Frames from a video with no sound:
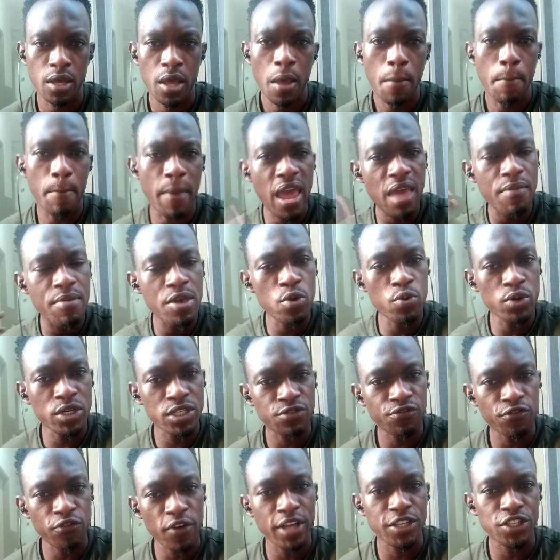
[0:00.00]
Maybe he was
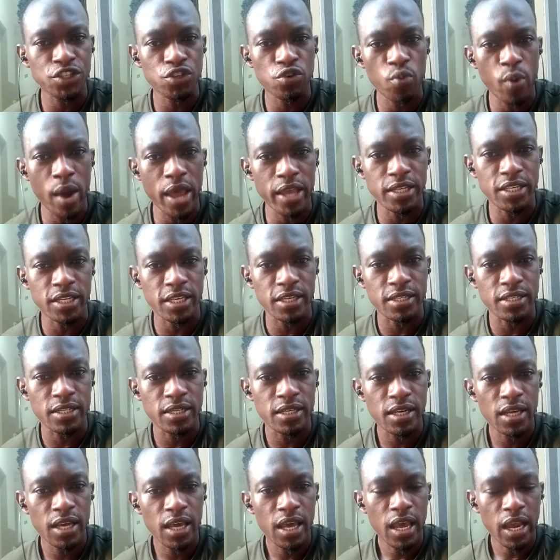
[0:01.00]
frustrated.
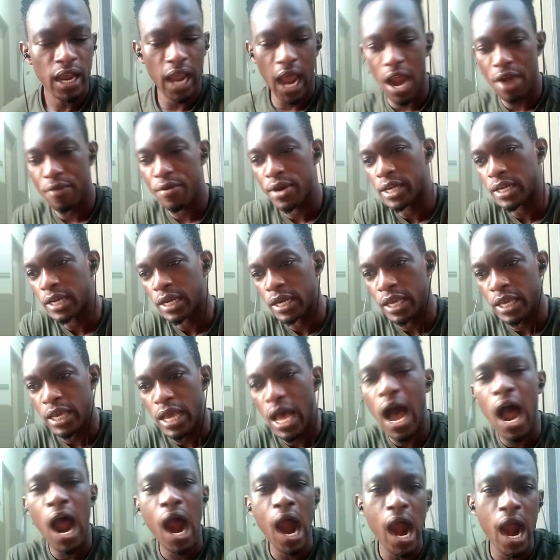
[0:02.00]
Currently,
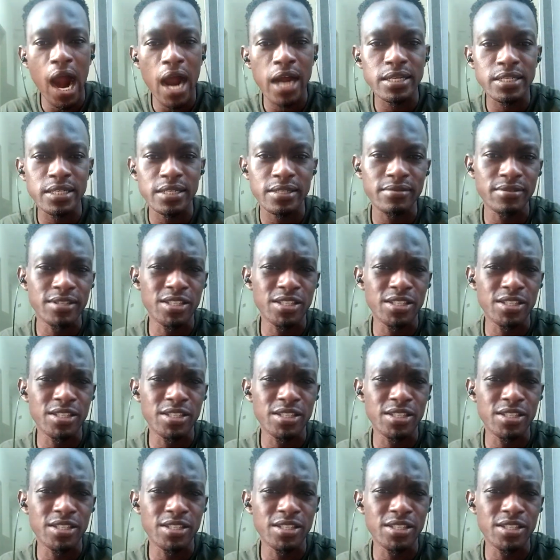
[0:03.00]
I heard,